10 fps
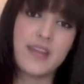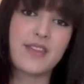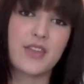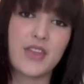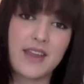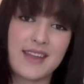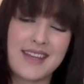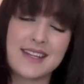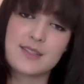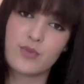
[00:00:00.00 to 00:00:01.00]
The other thing
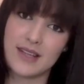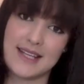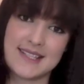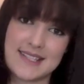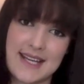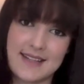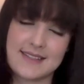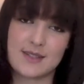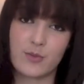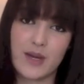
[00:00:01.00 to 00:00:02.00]
is release
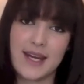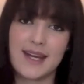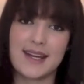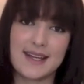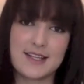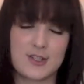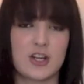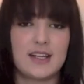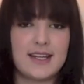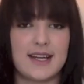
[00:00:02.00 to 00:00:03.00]
dates. We in
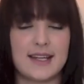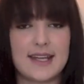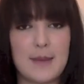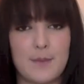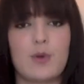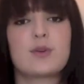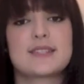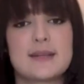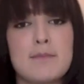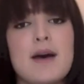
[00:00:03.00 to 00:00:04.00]
Australia get
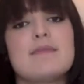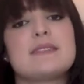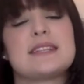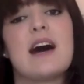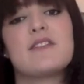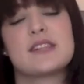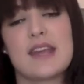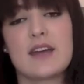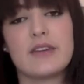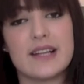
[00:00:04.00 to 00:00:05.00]
books months after
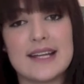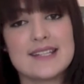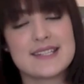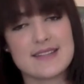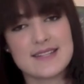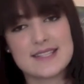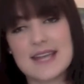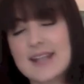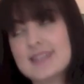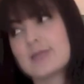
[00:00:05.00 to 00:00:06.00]
they are released in the
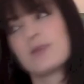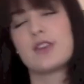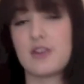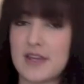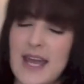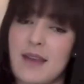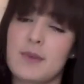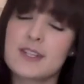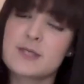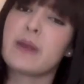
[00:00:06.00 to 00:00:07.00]
States or the UK
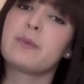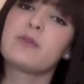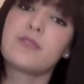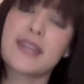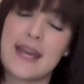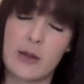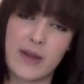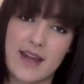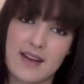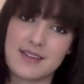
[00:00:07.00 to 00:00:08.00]
because people forget
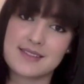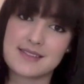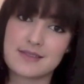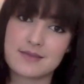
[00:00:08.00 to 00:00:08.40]
about us.